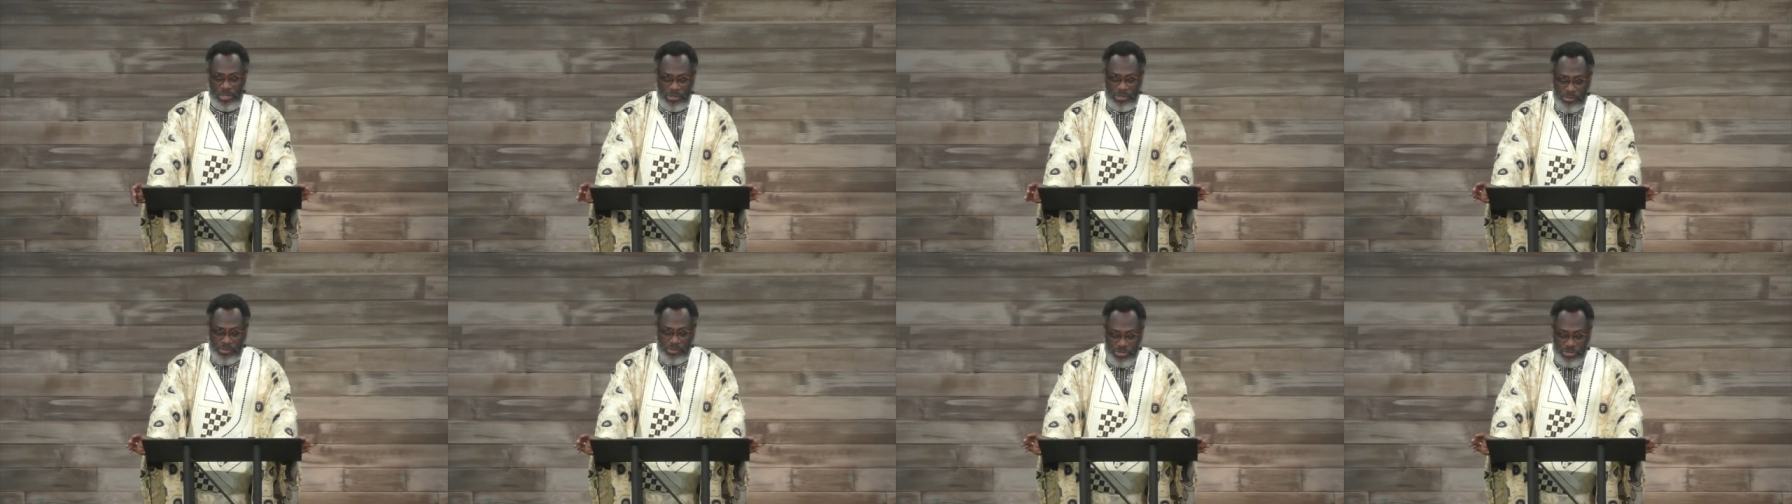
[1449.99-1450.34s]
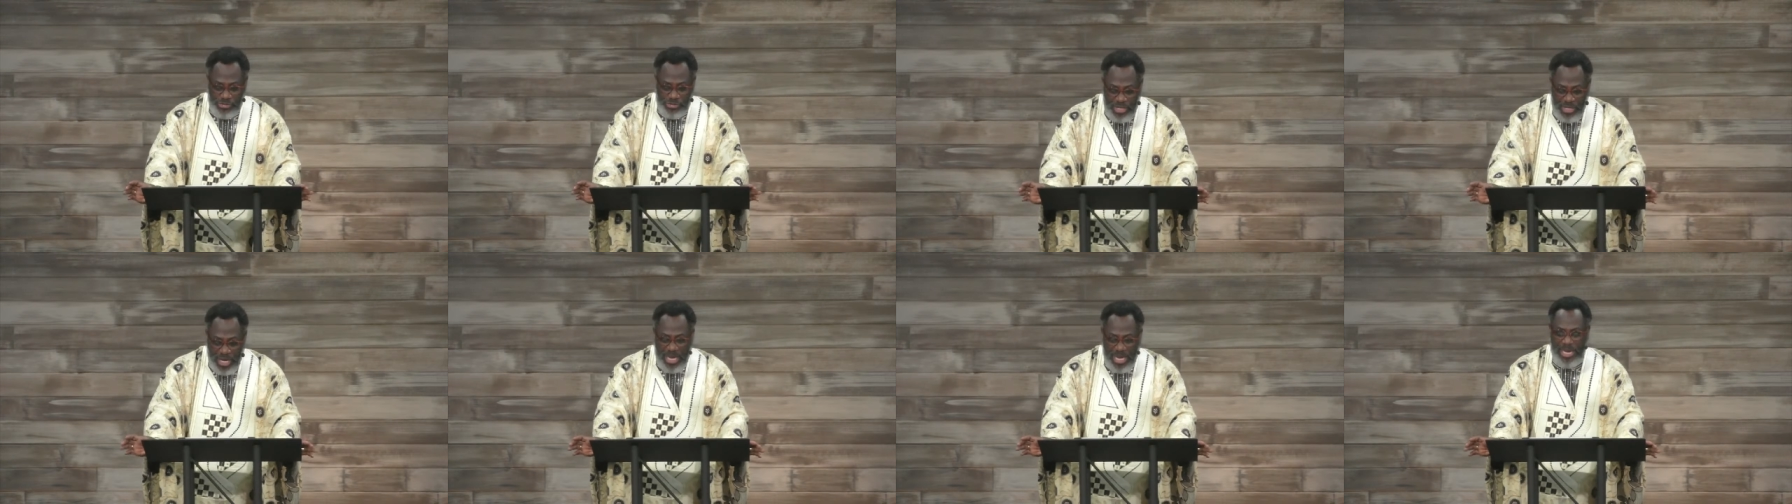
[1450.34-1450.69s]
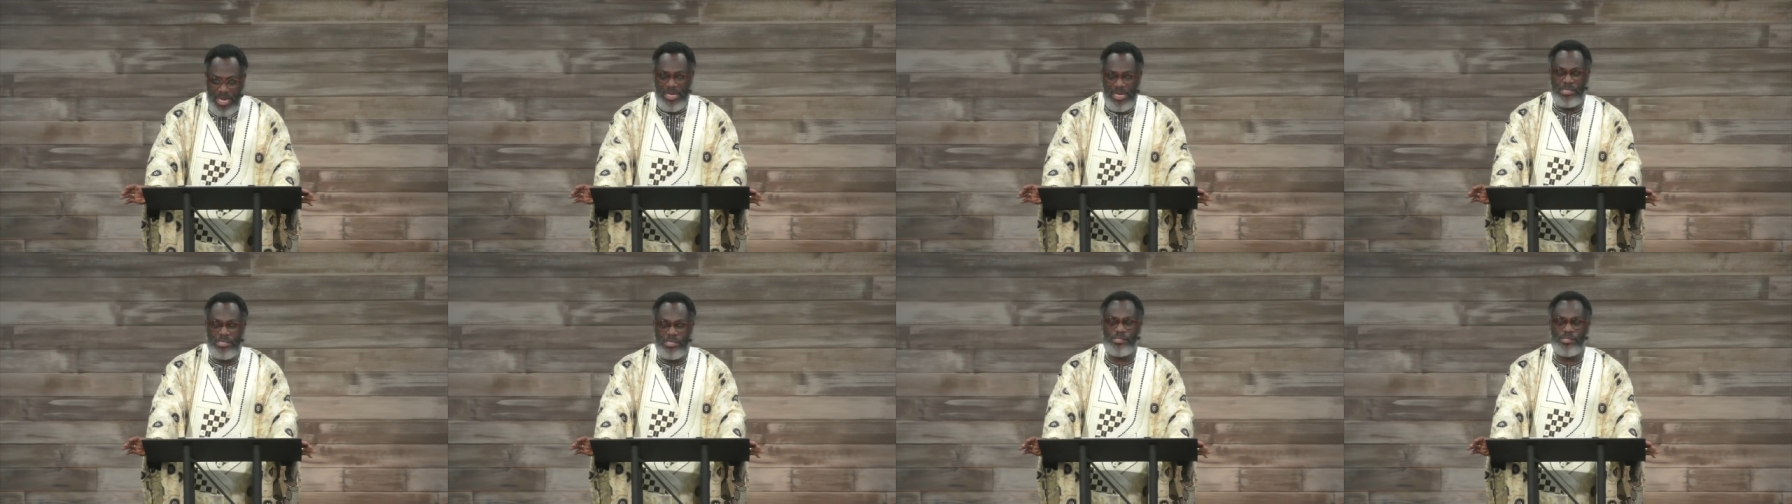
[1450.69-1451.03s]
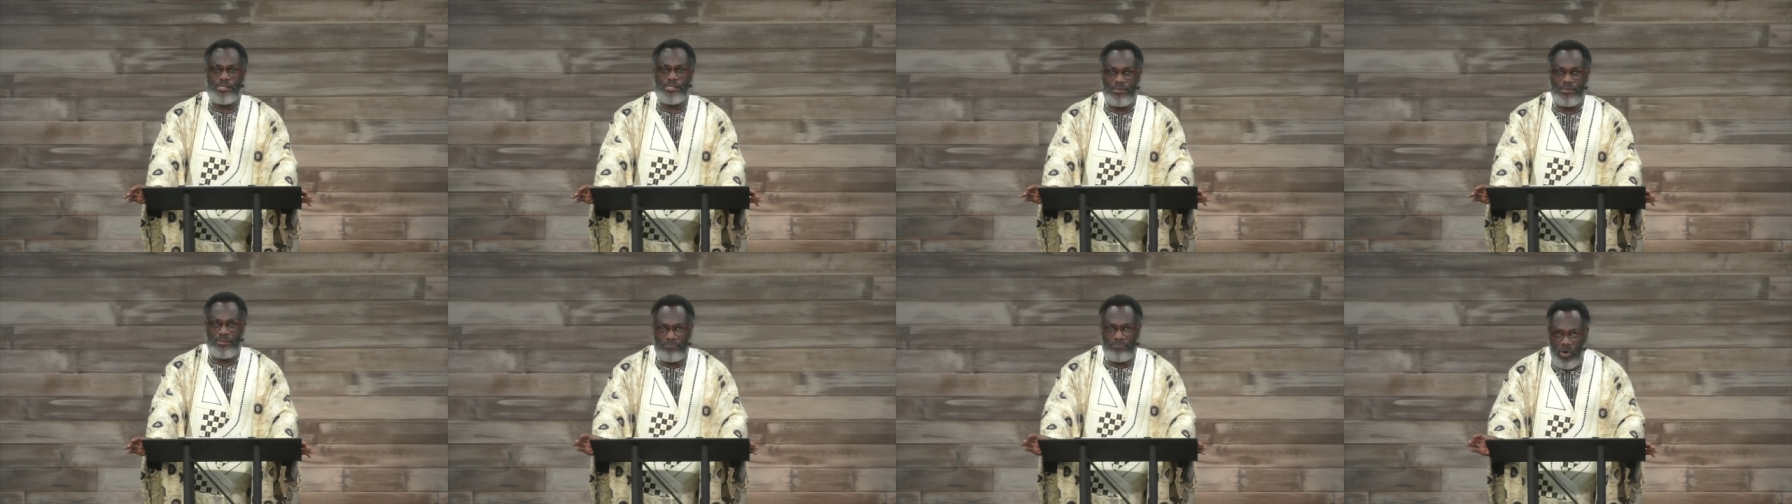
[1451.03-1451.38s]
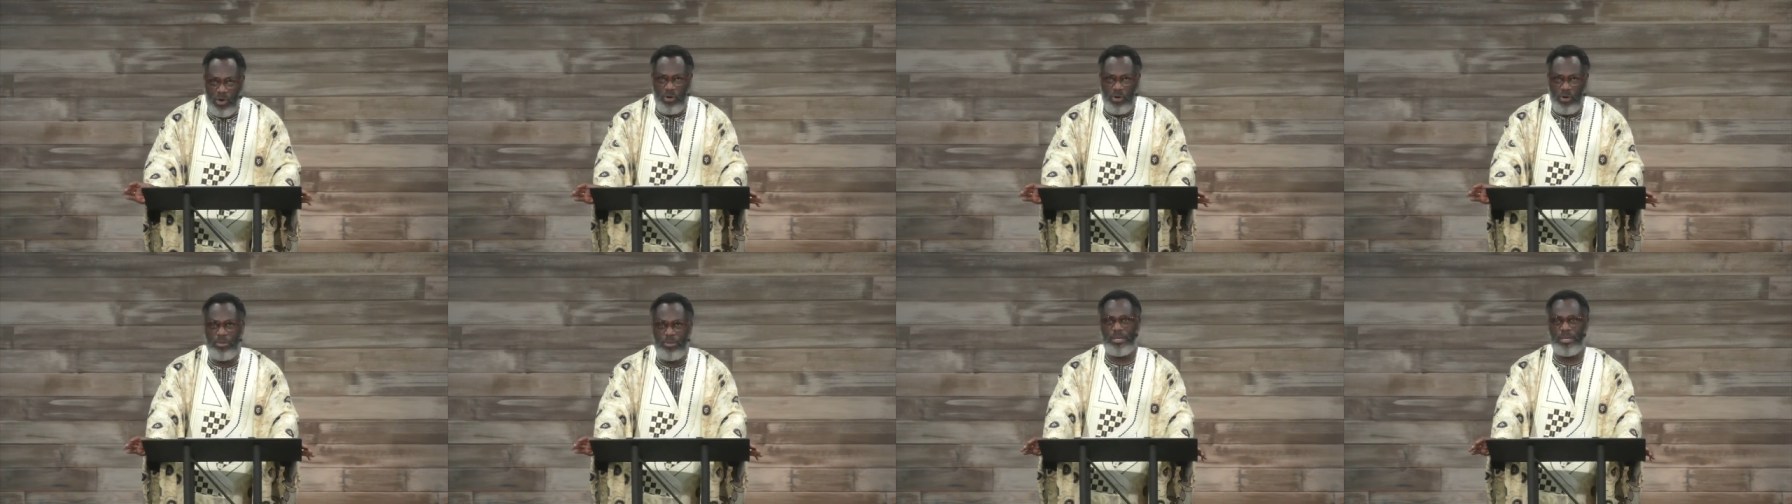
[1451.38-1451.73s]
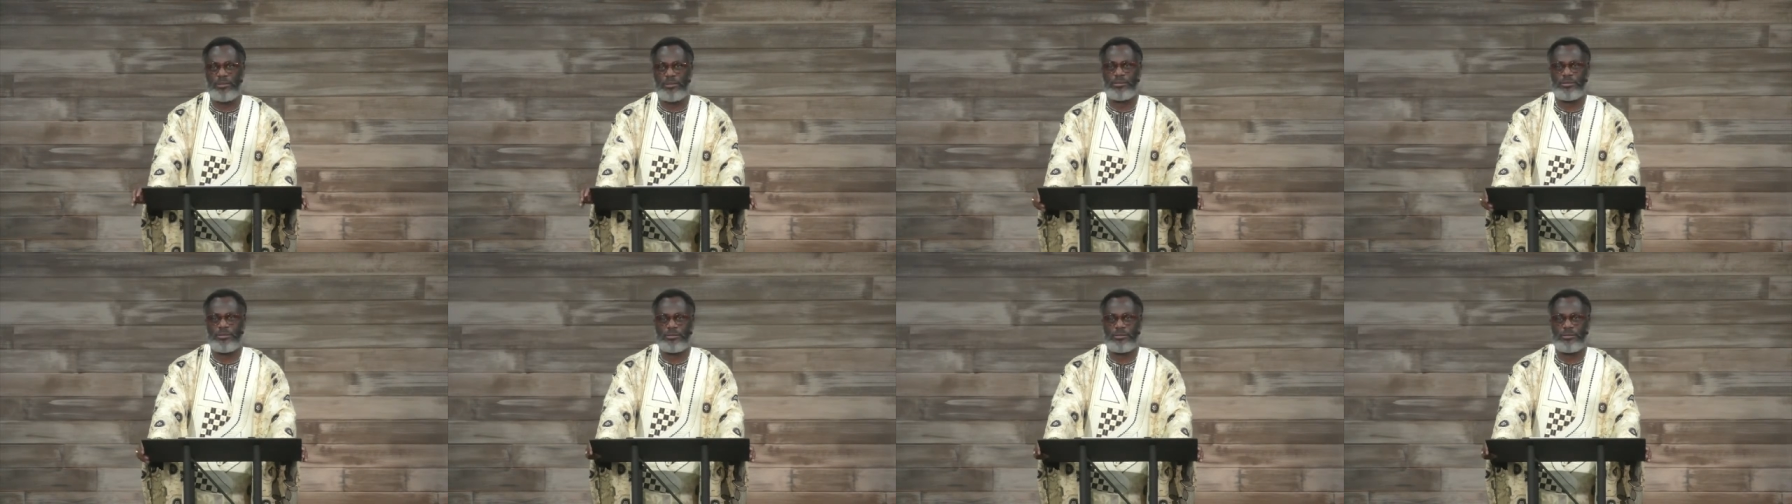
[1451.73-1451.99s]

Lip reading: seize the moment.